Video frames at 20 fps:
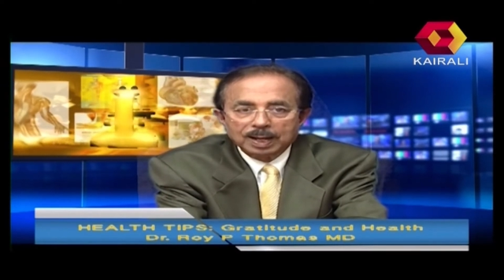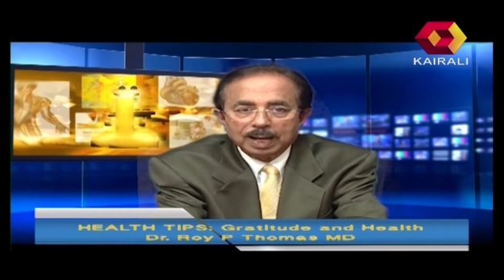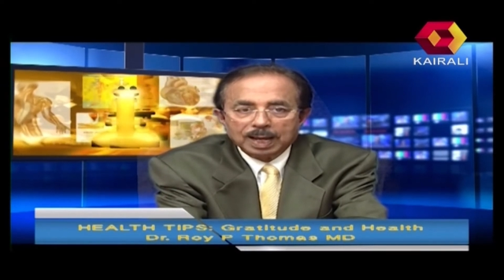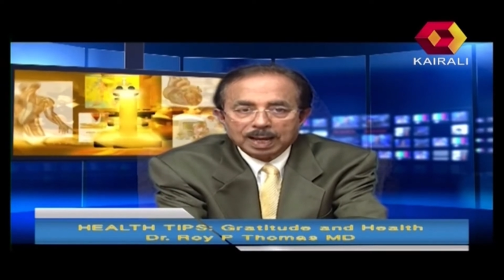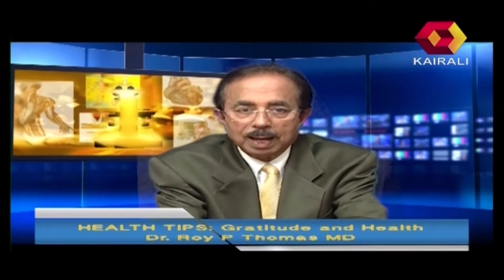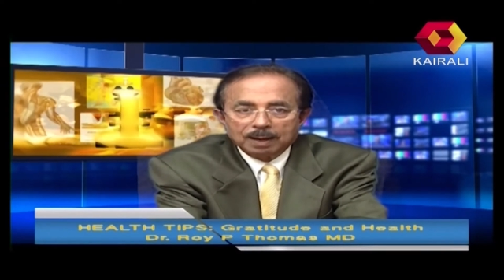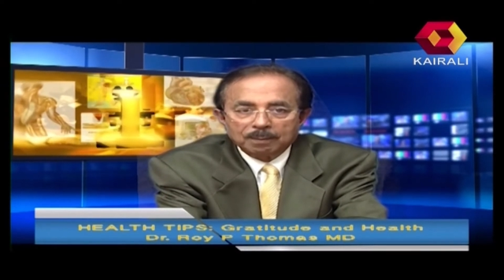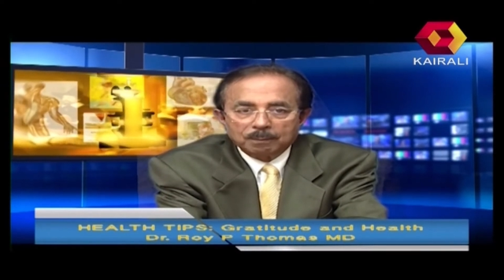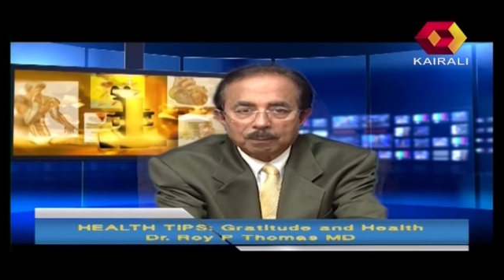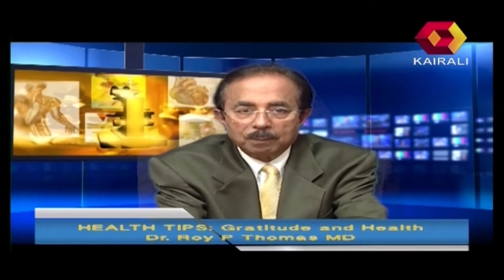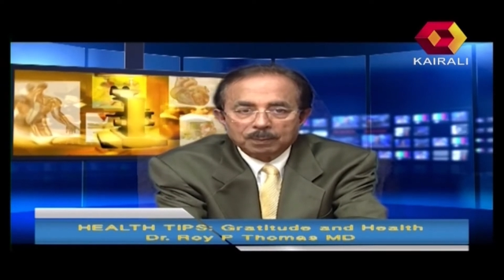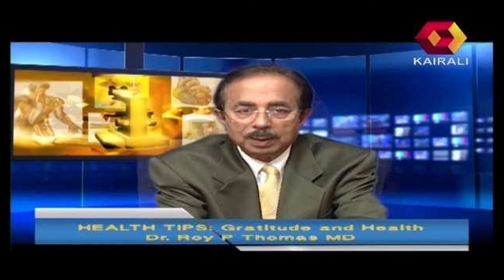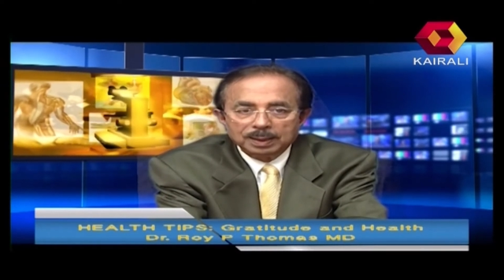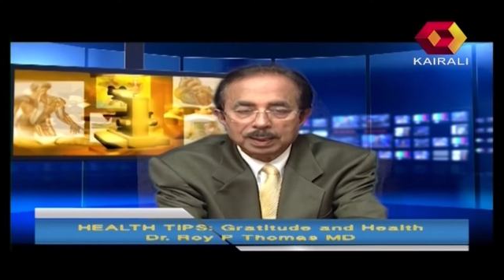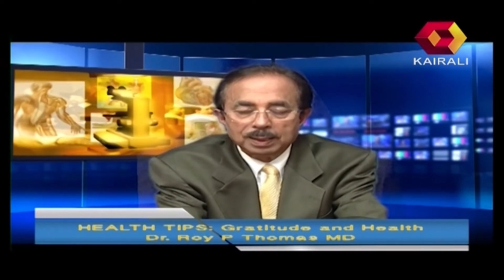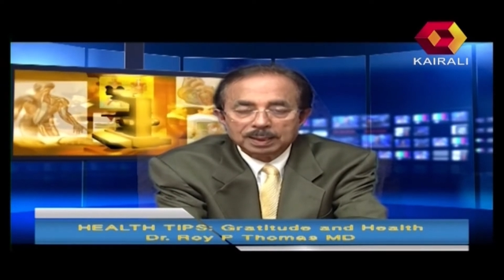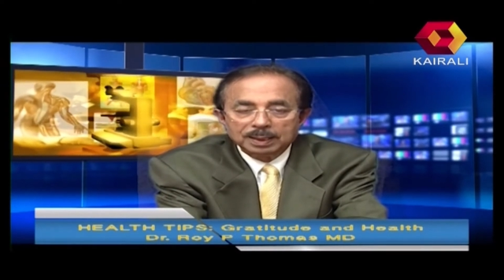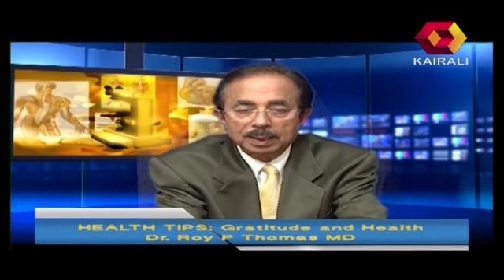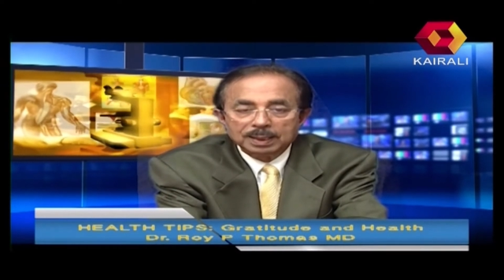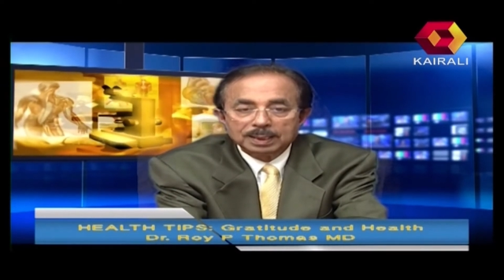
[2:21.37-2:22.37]

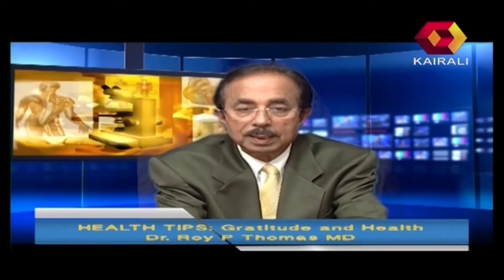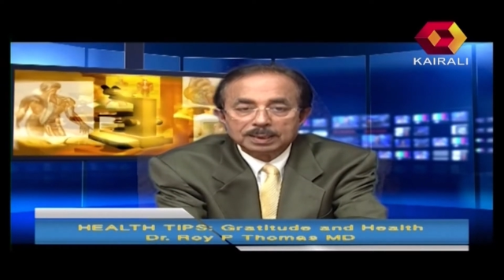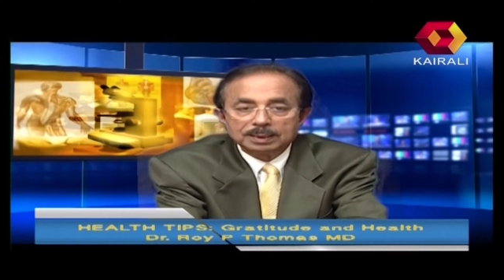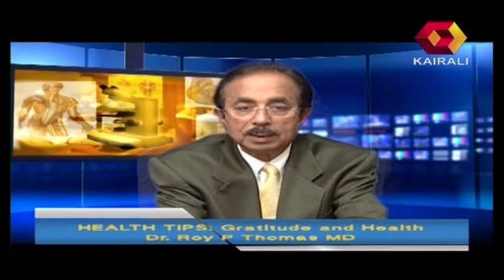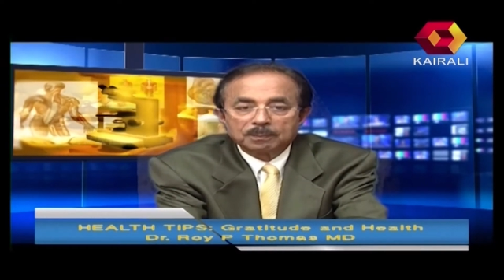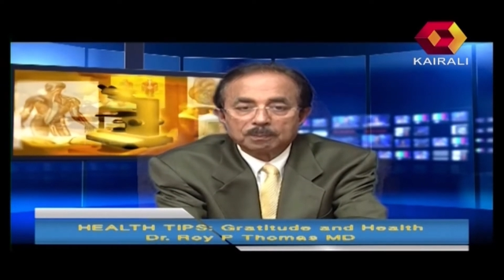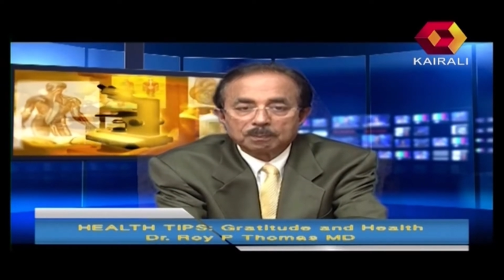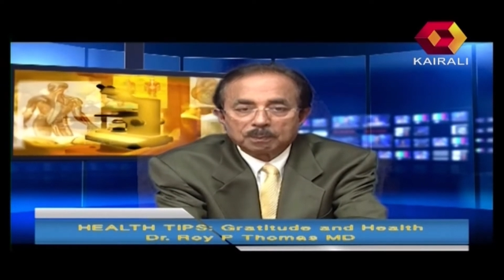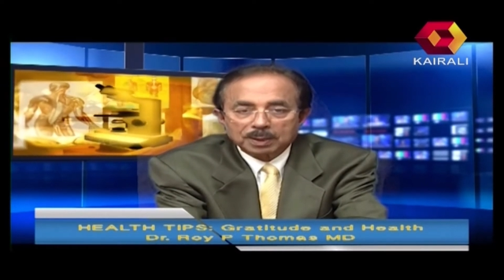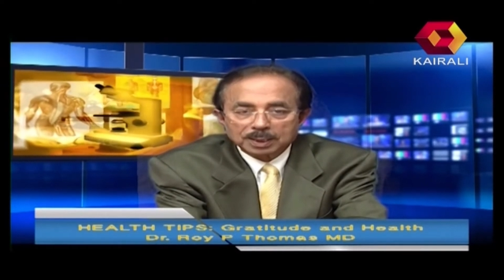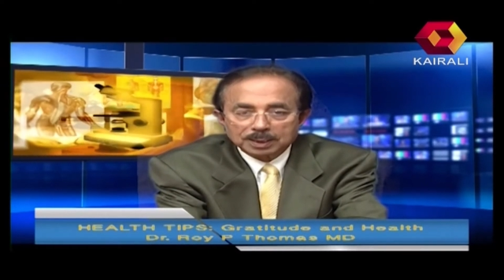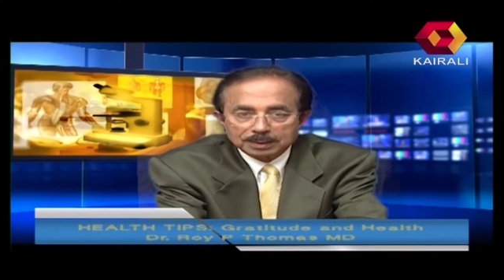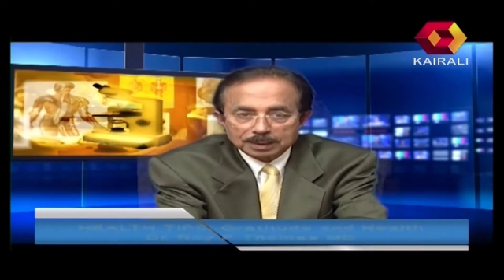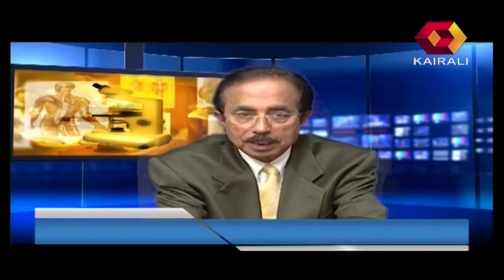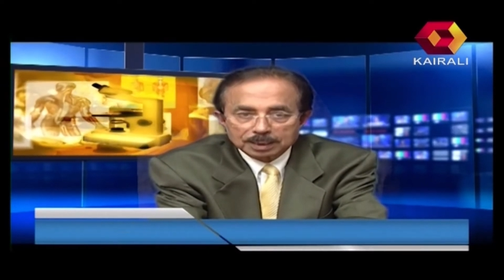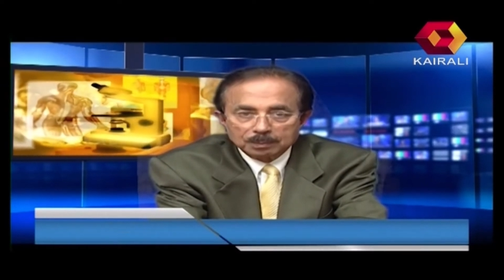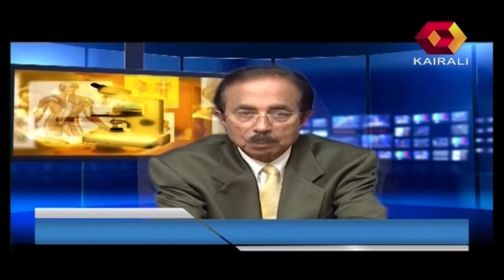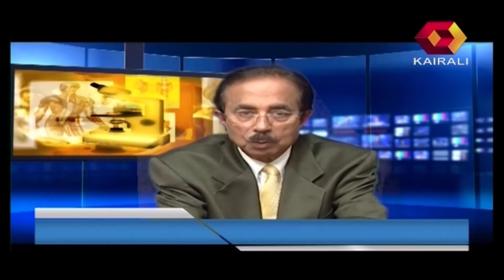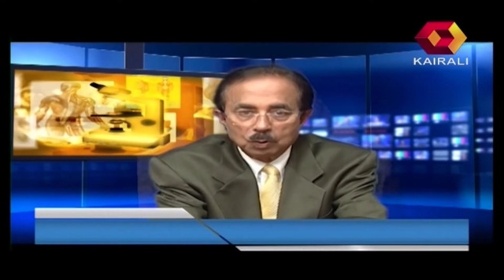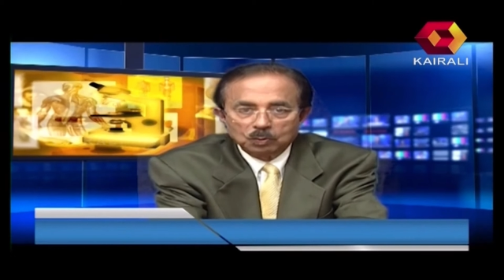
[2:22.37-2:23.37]
happily in the
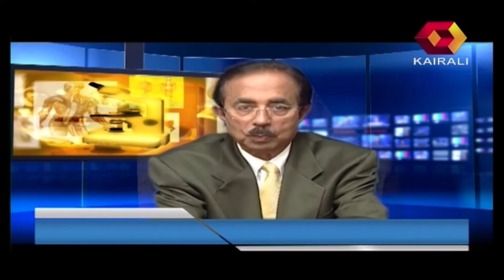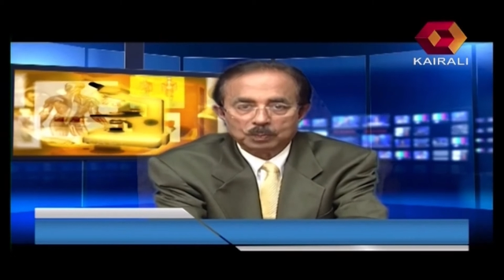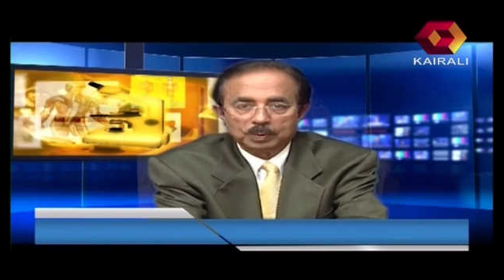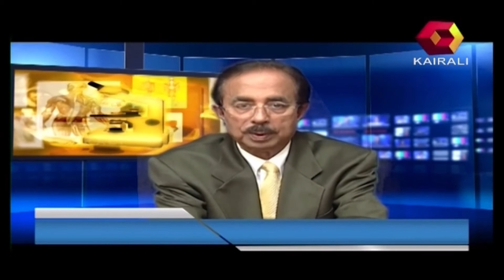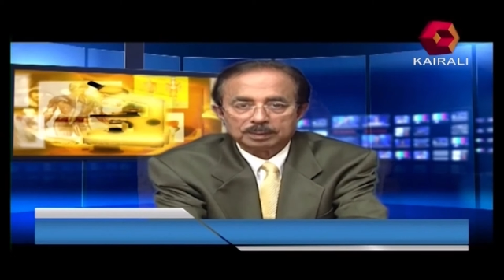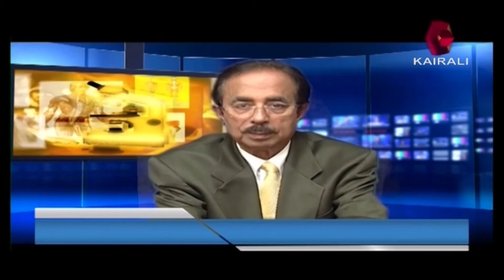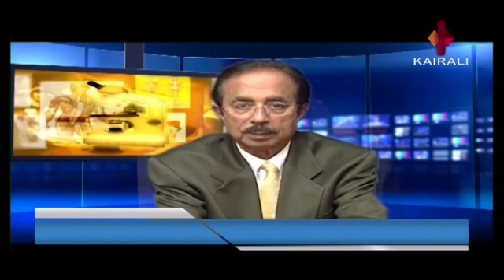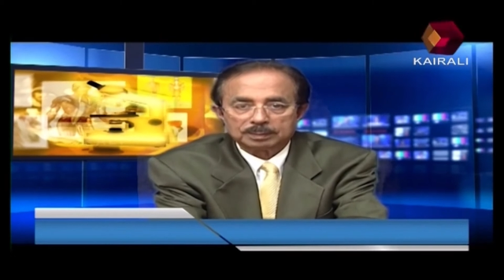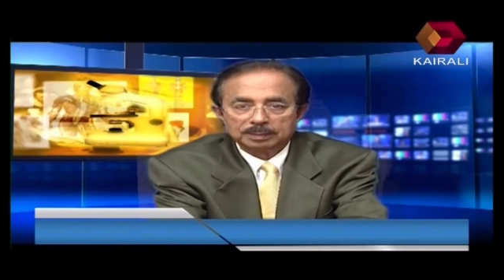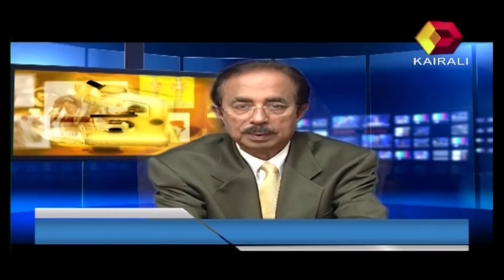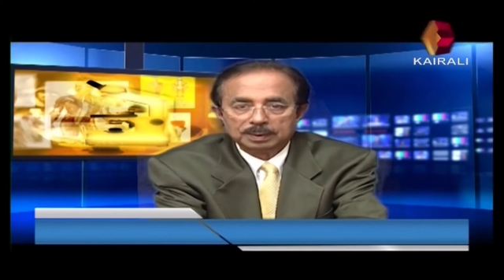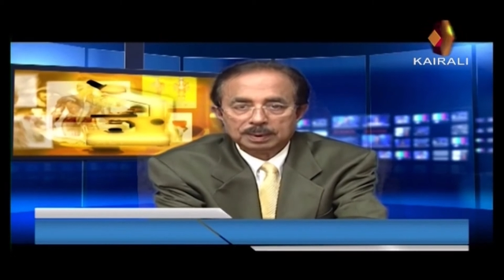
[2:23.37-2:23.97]
present moment.